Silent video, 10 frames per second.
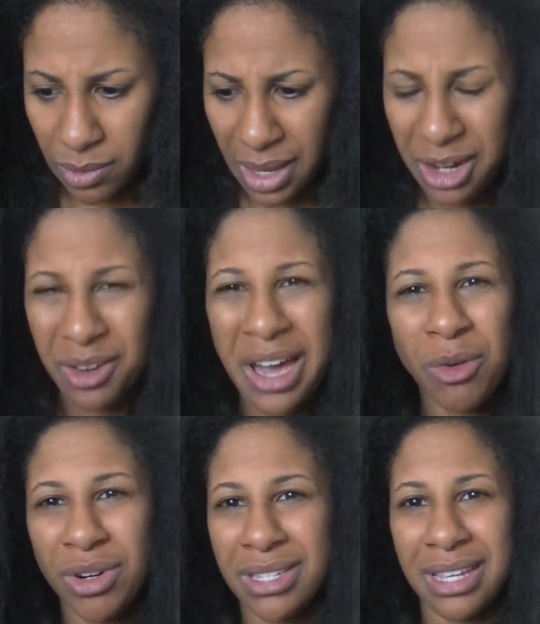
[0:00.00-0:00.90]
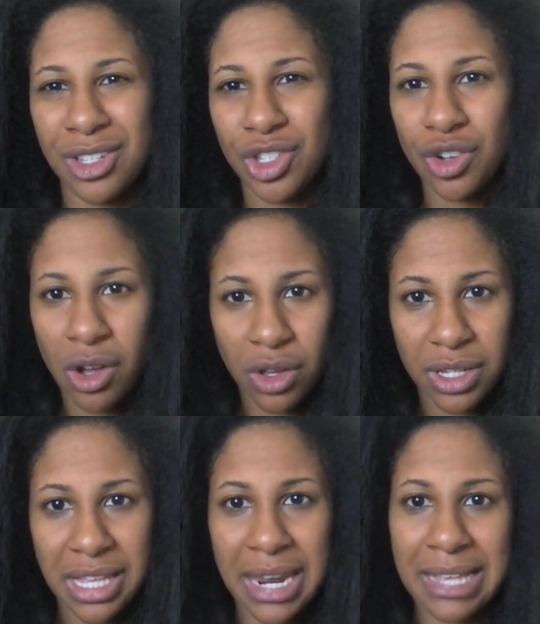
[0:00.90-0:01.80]
I don't, I don't want to say struggle,
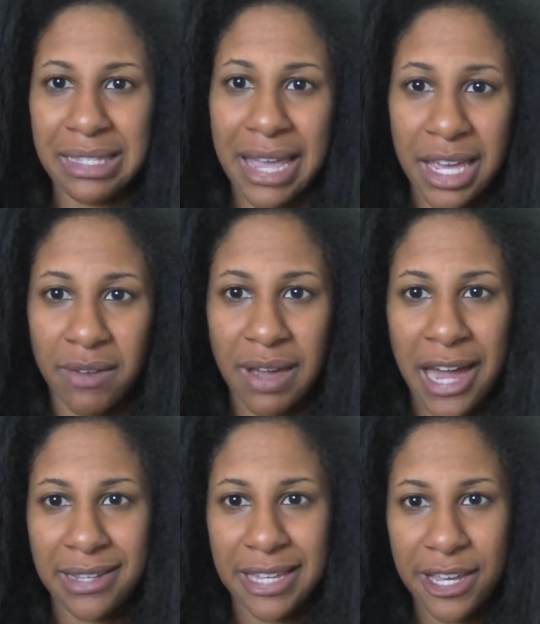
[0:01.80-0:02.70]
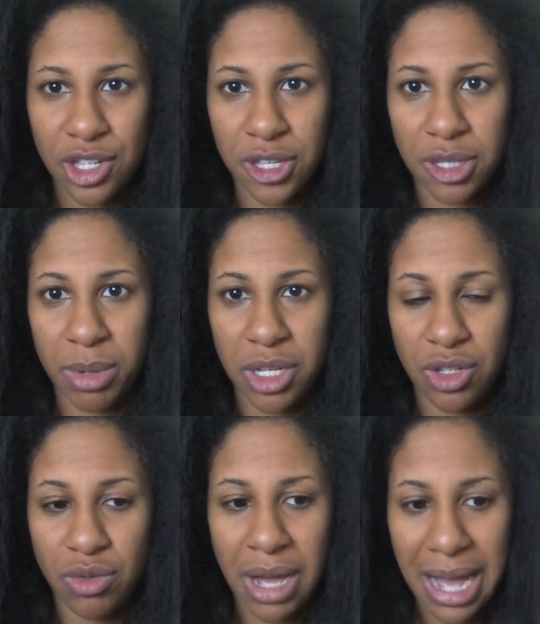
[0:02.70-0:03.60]
because that has negative connotations, but
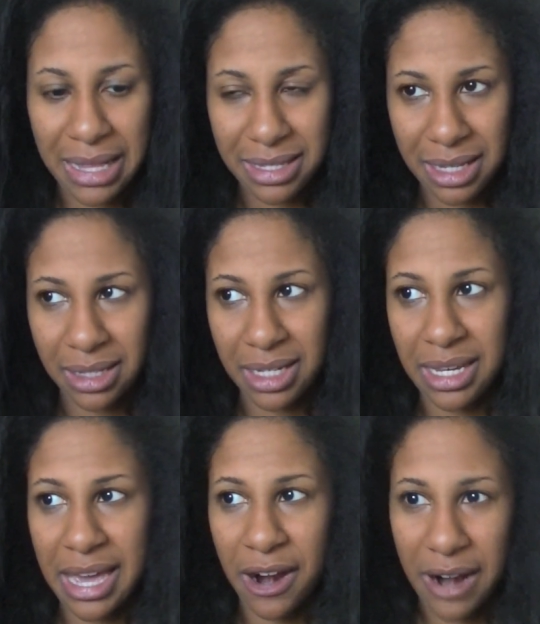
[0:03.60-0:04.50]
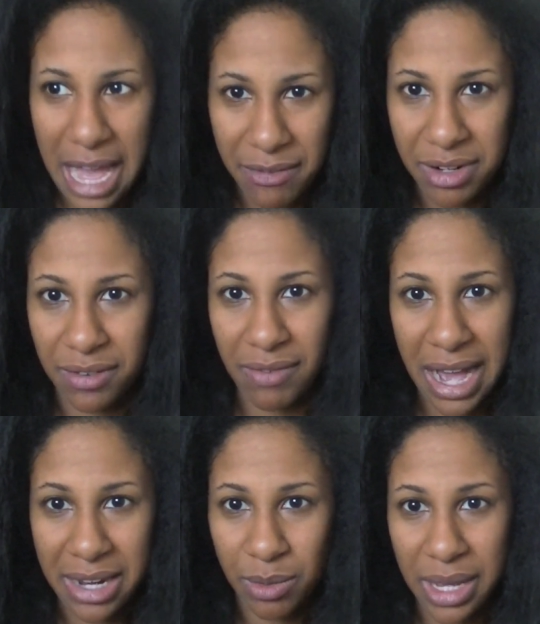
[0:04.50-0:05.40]
you constantly are having to
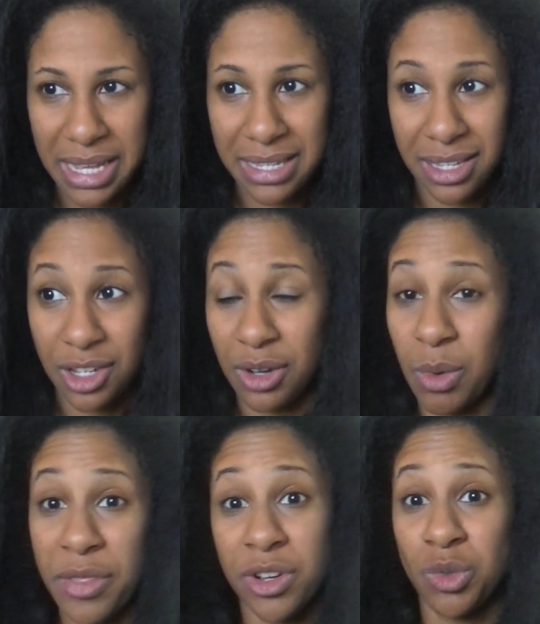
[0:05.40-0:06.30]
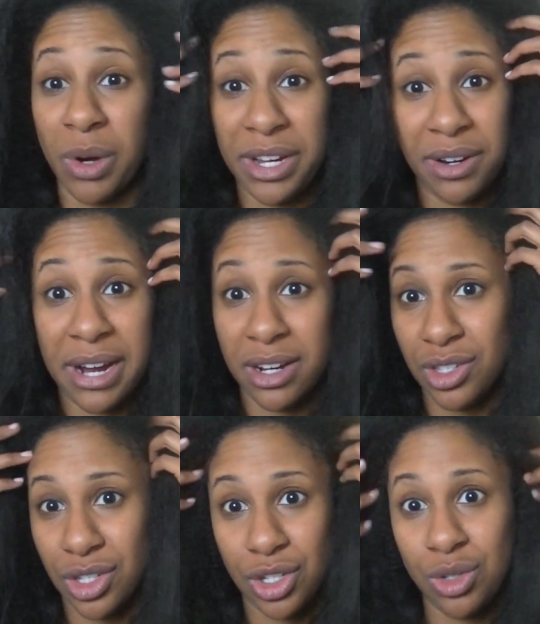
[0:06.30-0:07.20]
find ways to, you know, whether it's wearing your hair in
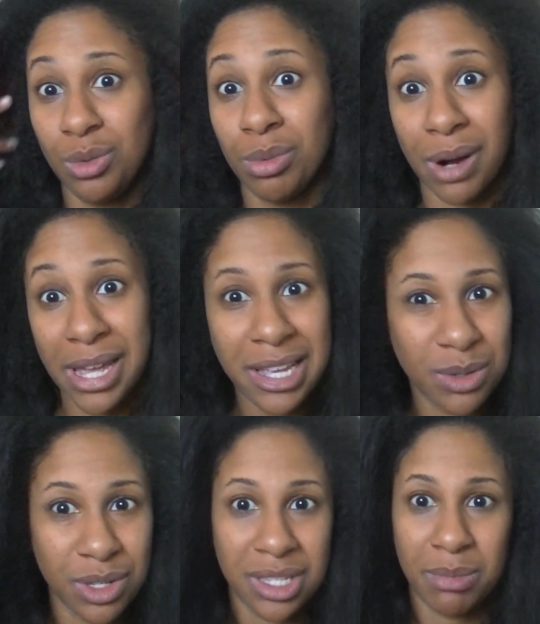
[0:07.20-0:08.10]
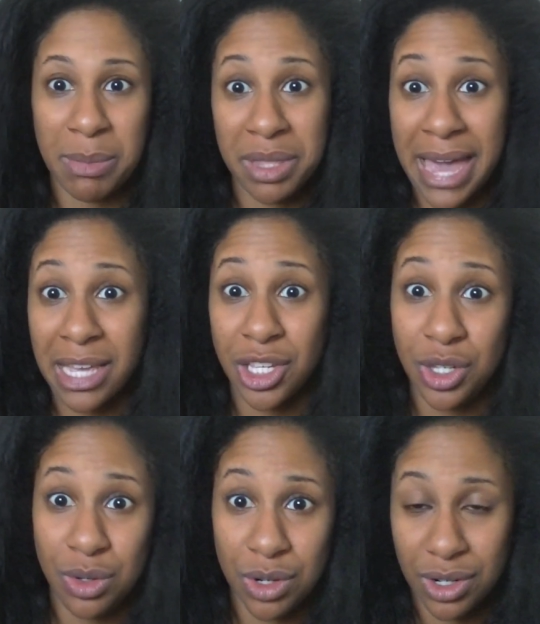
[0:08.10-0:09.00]
just two braids, which isn't maybe that
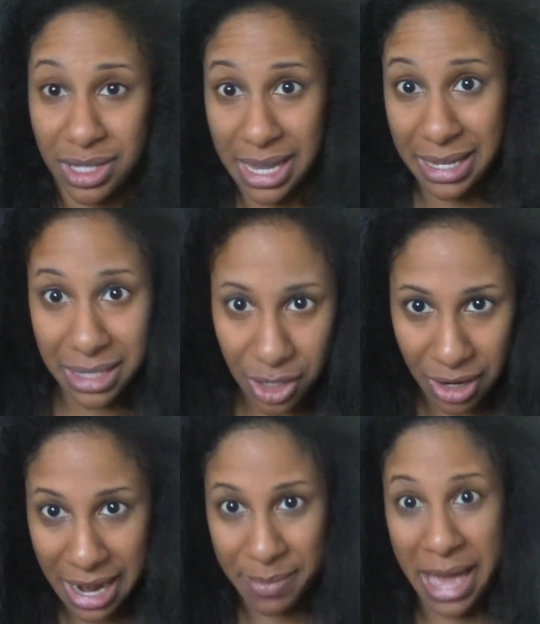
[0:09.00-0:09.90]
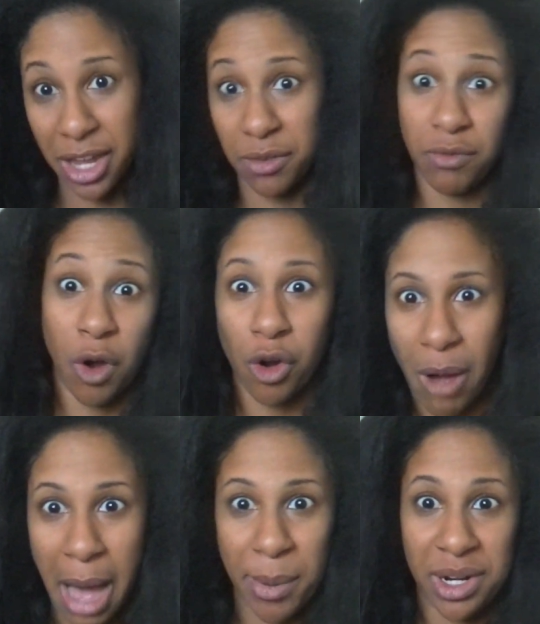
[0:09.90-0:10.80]
cute or sexy, or I'm not going to photo
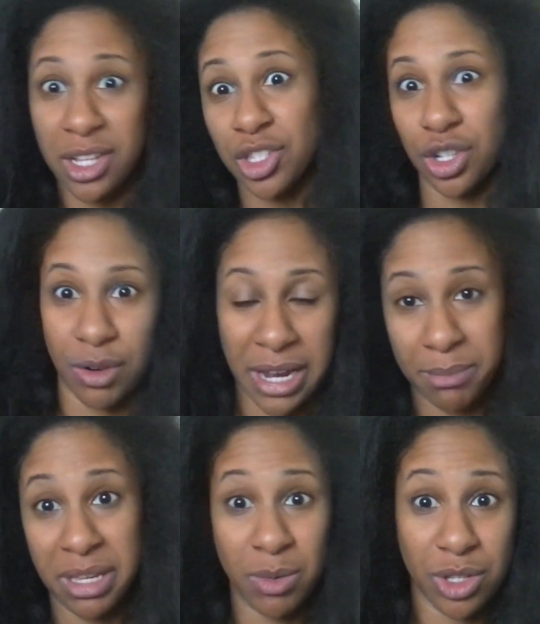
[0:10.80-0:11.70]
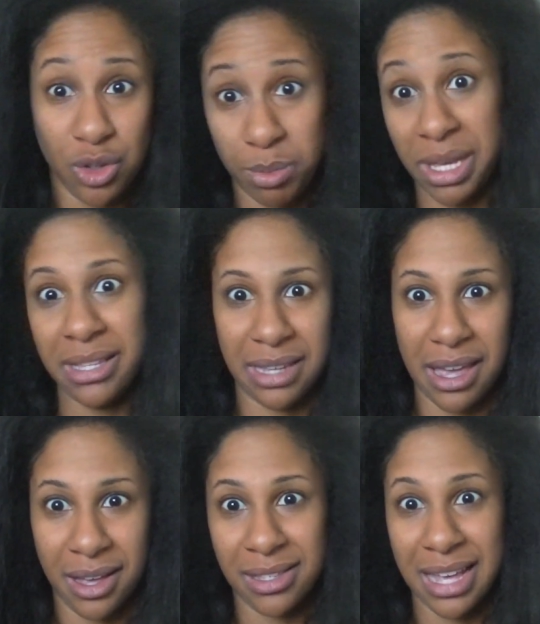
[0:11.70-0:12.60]
op on Instagram me with two
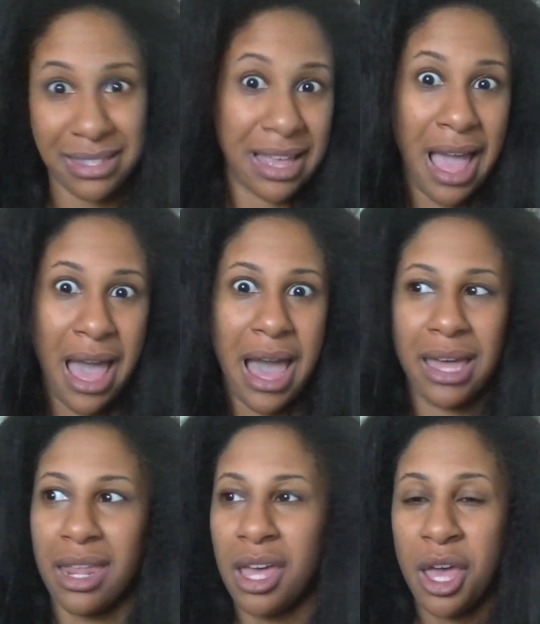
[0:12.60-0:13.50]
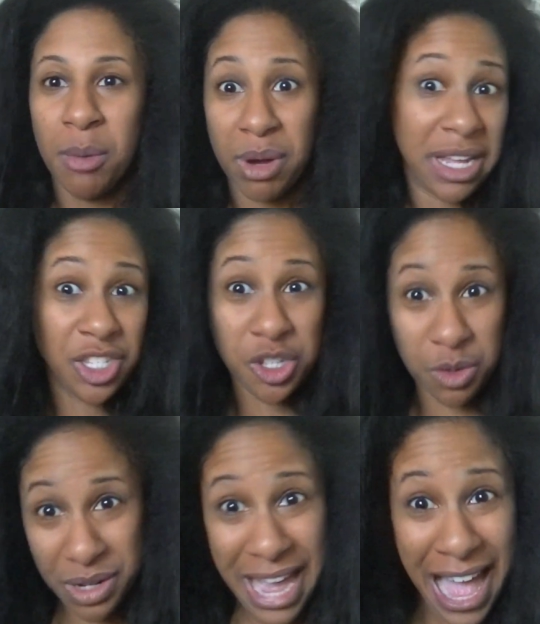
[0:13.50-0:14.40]
pigtails. That's not hot, but it's the
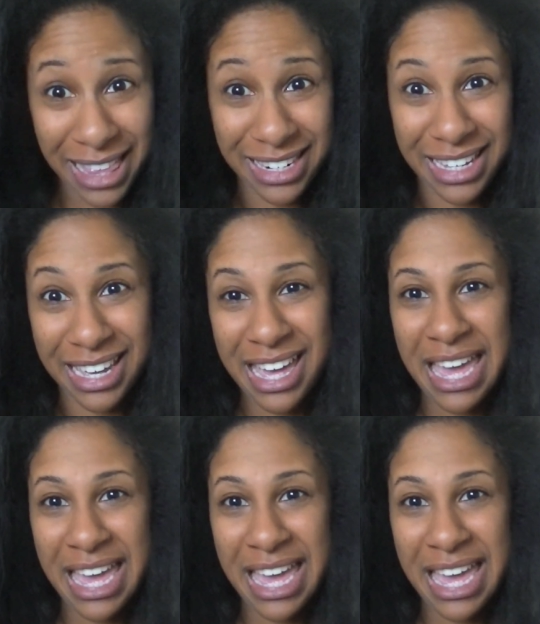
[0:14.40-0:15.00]
reality.